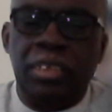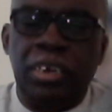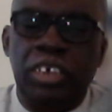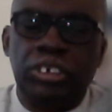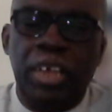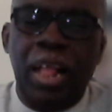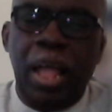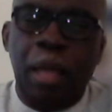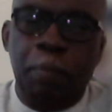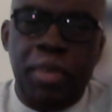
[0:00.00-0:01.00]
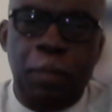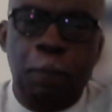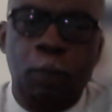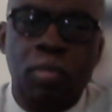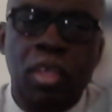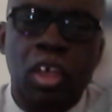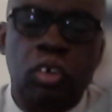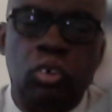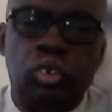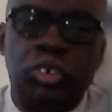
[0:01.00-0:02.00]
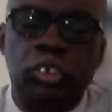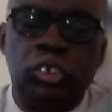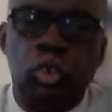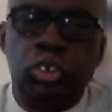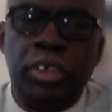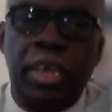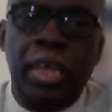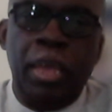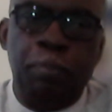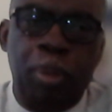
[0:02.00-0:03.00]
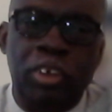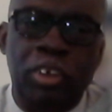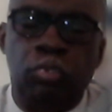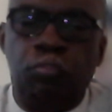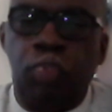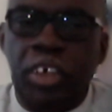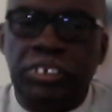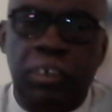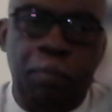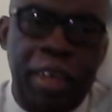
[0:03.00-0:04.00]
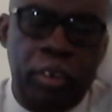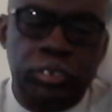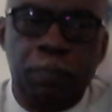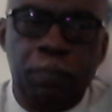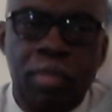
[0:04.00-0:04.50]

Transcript: National Army, you know, try to use their air power to flush them out.